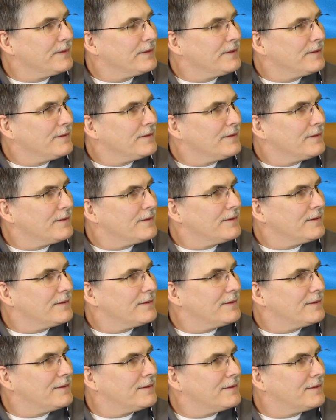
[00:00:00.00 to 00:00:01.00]

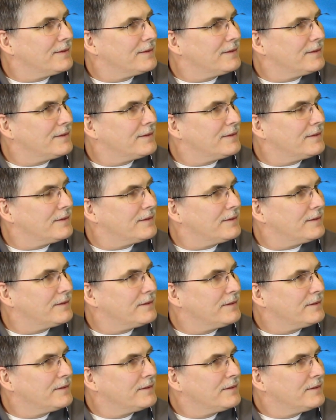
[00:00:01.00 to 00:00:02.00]

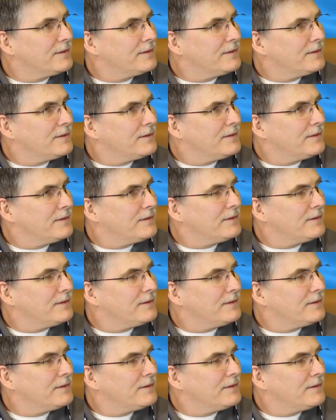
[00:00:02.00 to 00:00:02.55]
No words are spoken by the person on screen.